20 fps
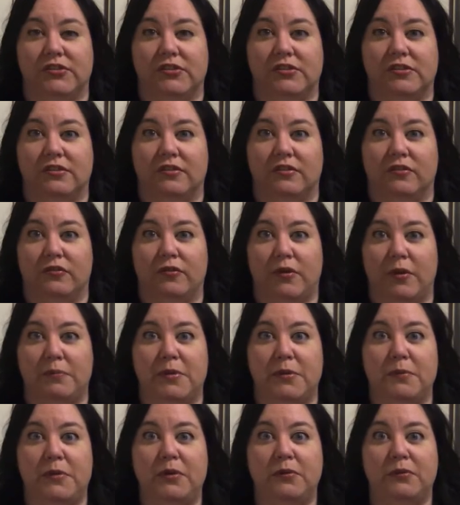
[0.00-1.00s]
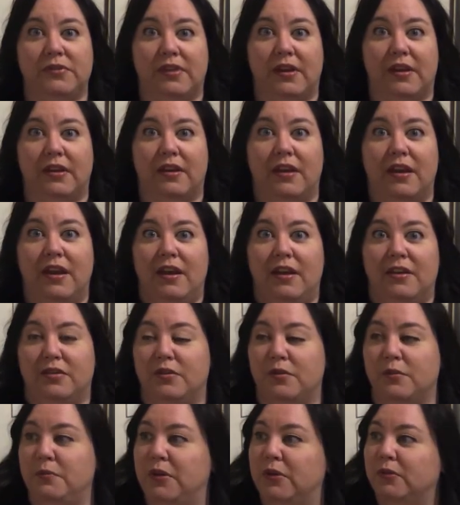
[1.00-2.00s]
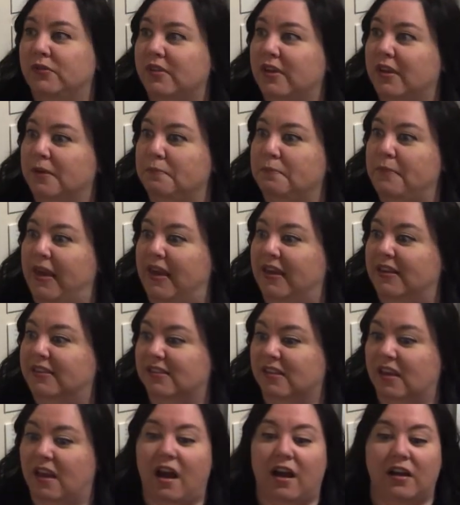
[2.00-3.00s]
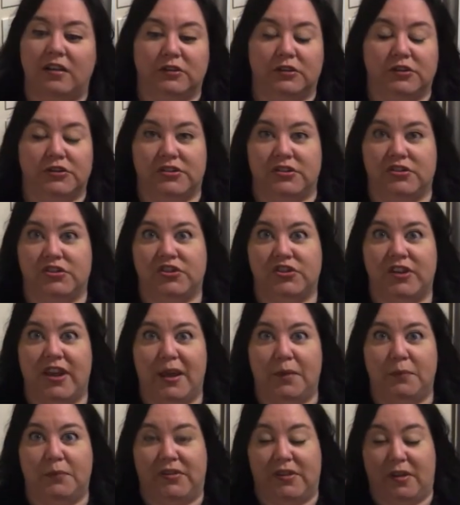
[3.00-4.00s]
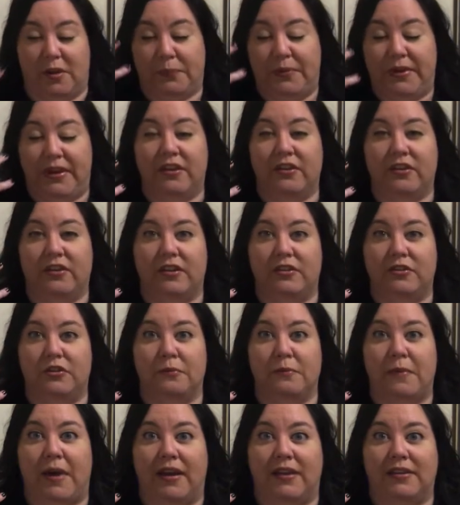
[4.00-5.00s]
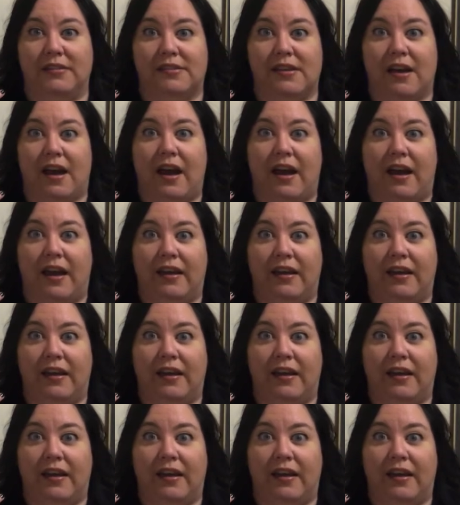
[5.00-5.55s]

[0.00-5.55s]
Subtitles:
from the music. The music makes colors and shapes appear in your mind's eye.